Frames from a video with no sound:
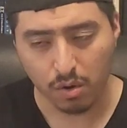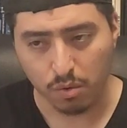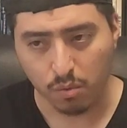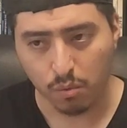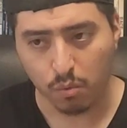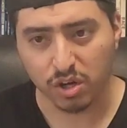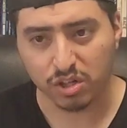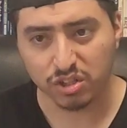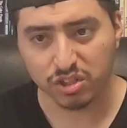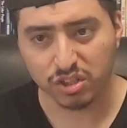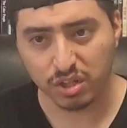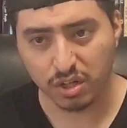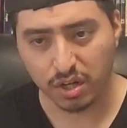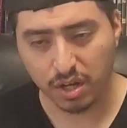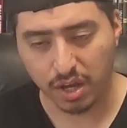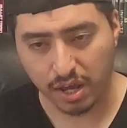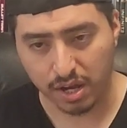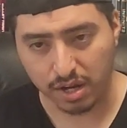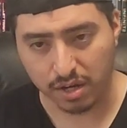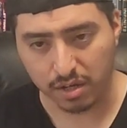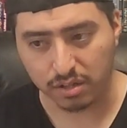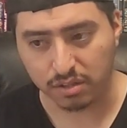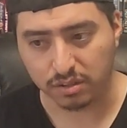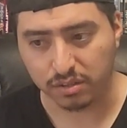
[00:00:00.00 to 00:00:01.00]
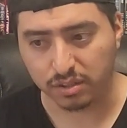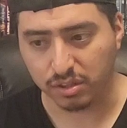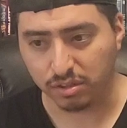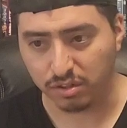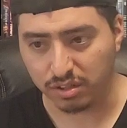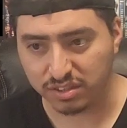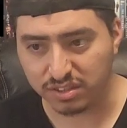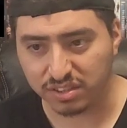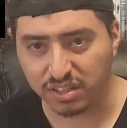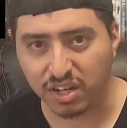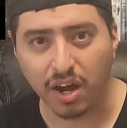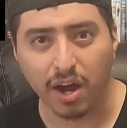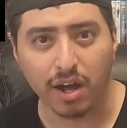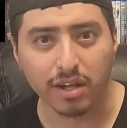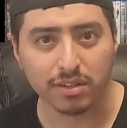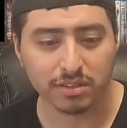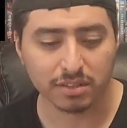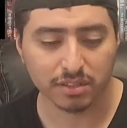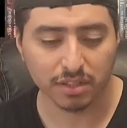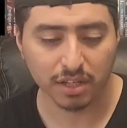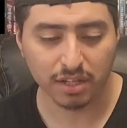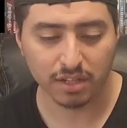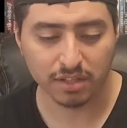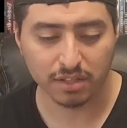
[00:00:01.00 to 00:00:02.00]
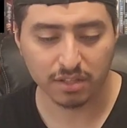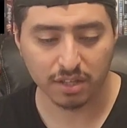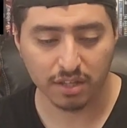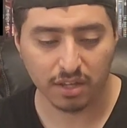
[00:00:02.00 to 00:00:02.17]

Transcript: watch it at it's constant.